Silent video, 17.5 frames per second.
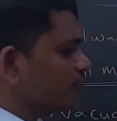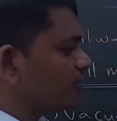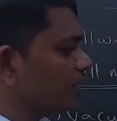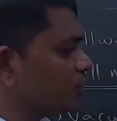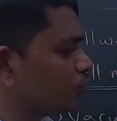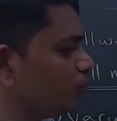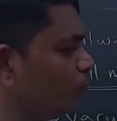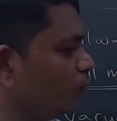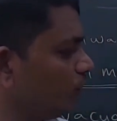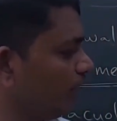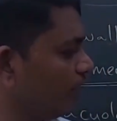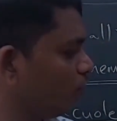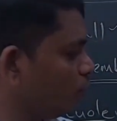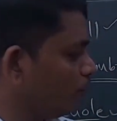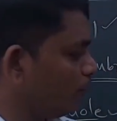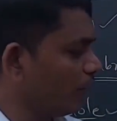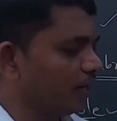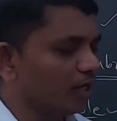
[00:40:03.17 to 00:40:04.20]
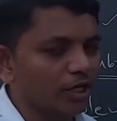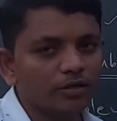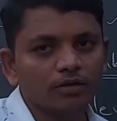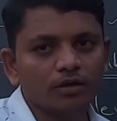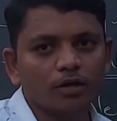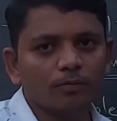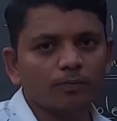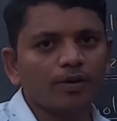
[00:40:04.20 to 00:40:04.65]
of the smooth
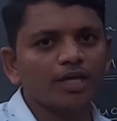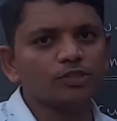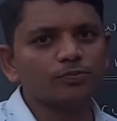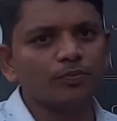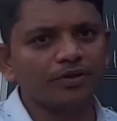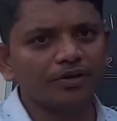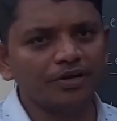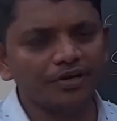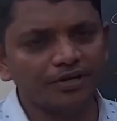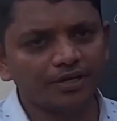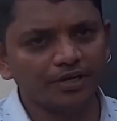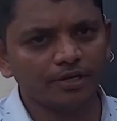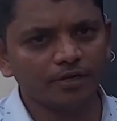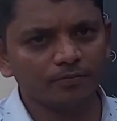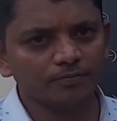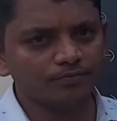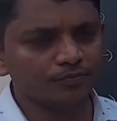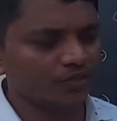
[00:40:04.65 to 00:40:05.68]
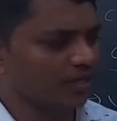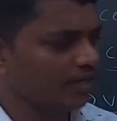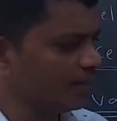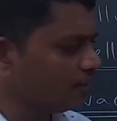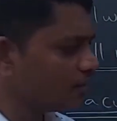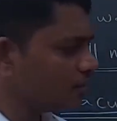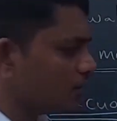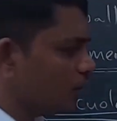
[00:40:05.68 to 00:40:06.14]
endoplasmic reticulum
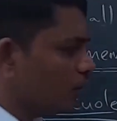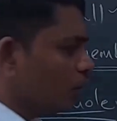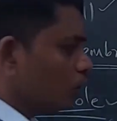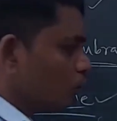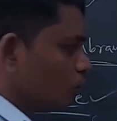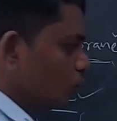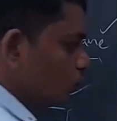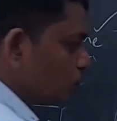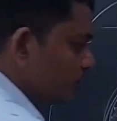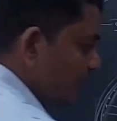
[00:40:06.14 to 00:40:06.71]
is to